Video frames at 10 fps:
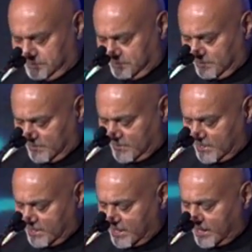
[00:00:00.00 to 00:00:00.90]
immense
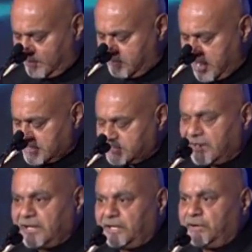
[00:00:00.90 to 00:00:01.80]
gratitude for all
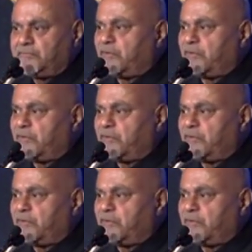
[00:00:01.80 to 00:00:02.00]
your work.